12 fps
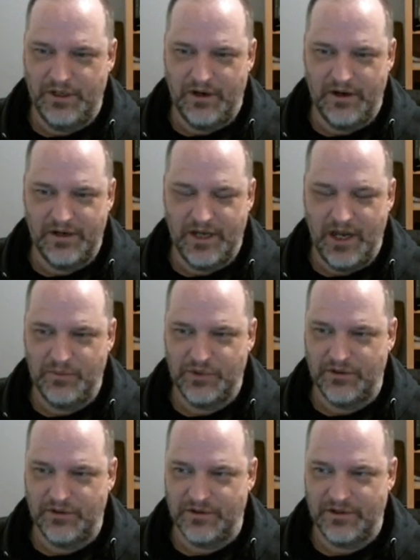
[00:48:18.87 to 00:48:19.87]
our
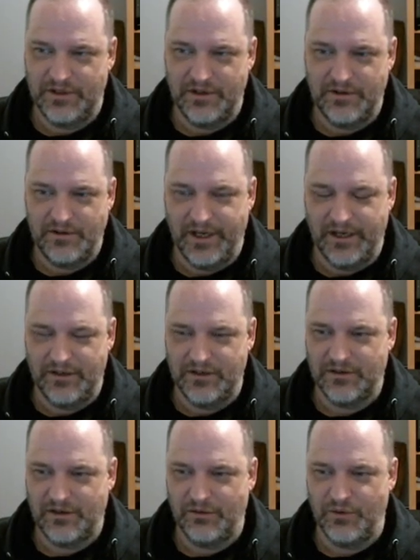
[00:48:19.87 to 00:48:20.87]
games are still like
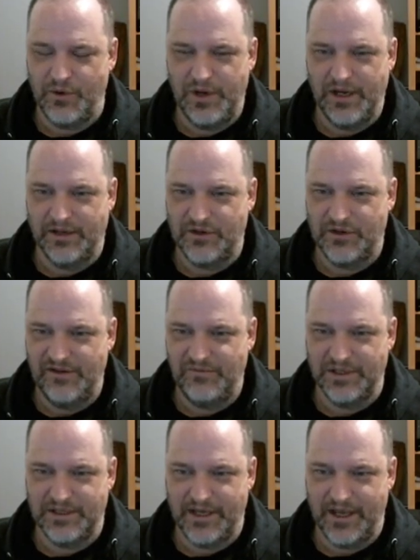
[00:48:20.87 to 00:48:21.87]
just throwing
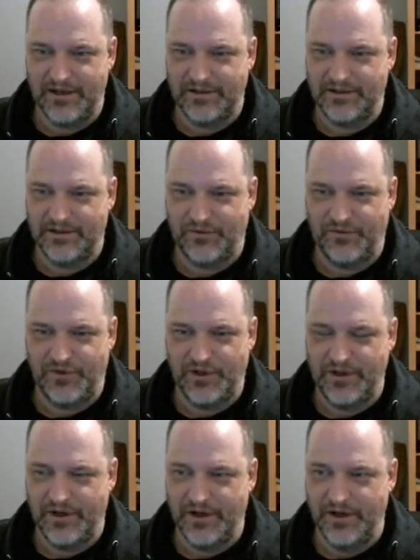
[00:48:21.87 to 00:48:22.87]
achievements at us as
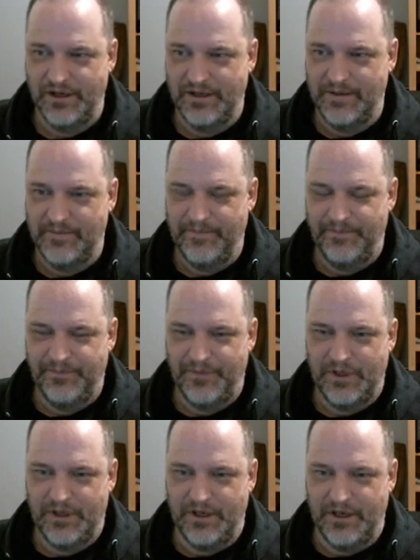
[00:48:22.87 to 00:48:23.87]
filler.
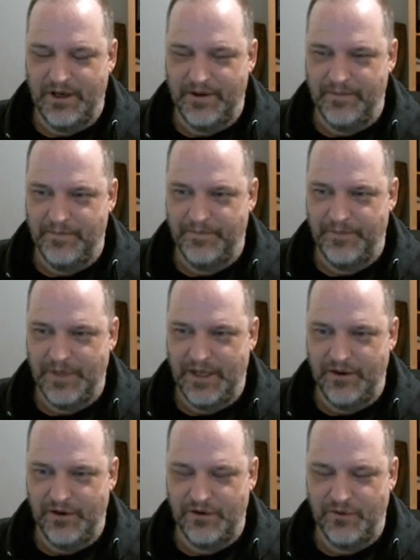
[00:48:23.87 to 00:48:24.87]

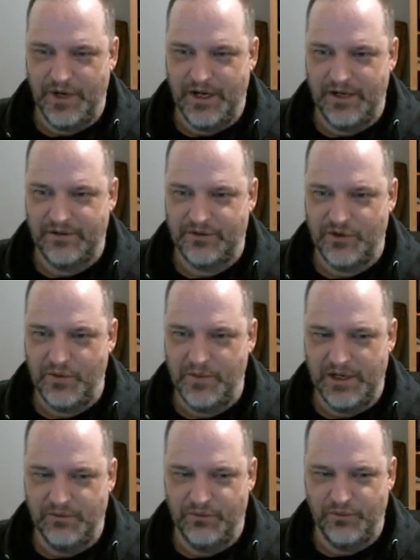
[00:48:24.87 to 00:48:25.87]
And they're creating so
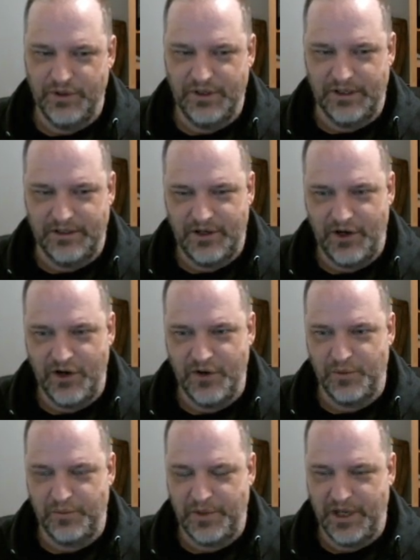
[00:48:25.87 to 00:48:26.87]
many really
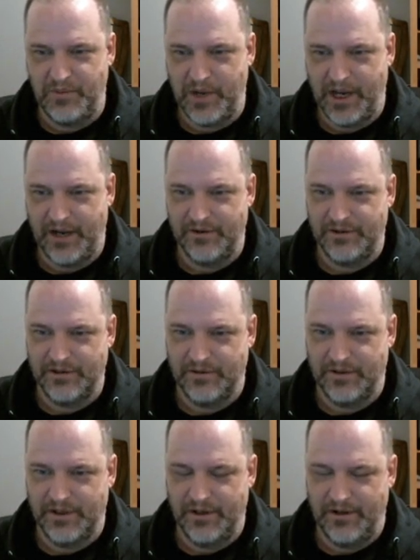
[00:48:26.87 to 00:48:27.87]
terrible play patterns
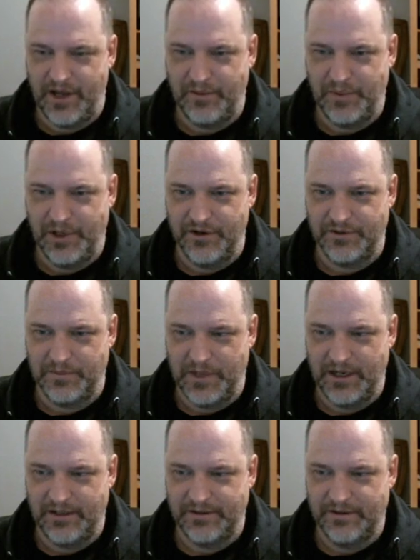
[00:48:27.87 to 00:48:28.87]
in a lot of players'
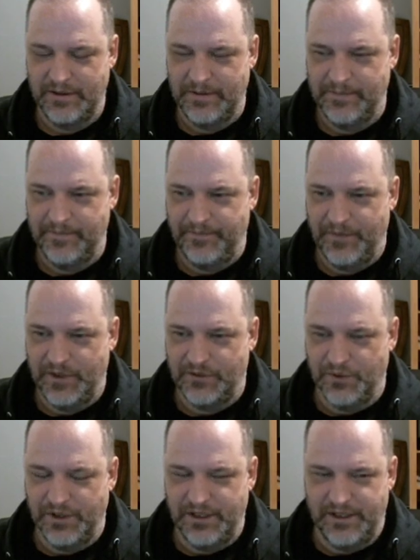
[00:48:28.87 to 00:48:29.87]
minds.
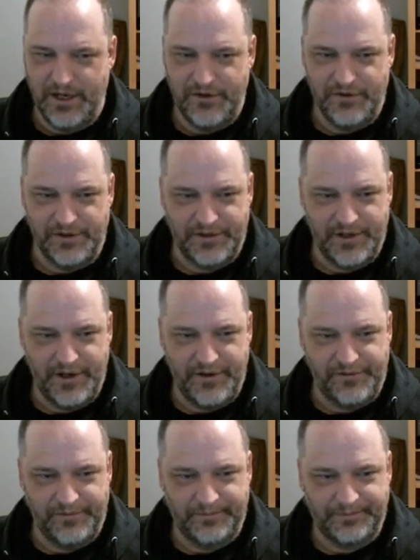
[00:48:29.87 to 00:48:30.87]
It's really dangerous stuff.